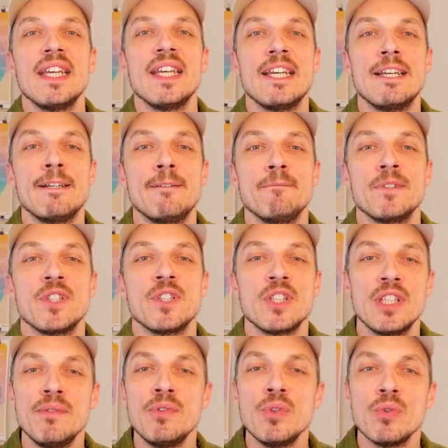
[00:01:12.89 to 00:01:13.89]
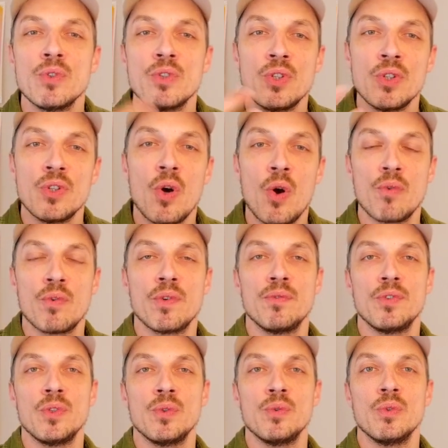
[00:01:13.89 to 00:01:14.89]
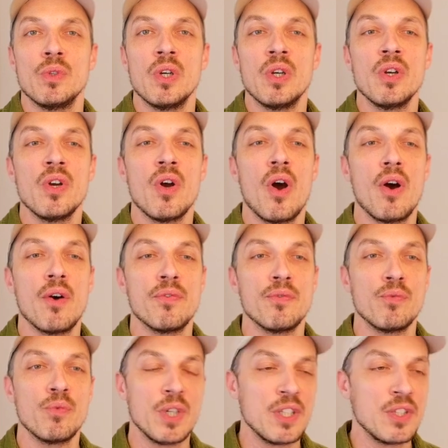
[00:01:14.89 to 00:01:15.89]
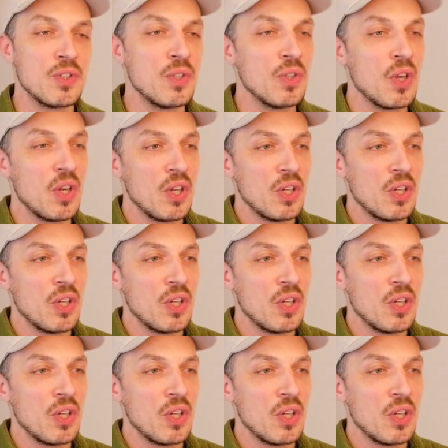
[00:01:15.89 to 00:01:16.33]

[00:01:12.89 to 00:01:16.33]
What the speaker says: to give you a good overview of which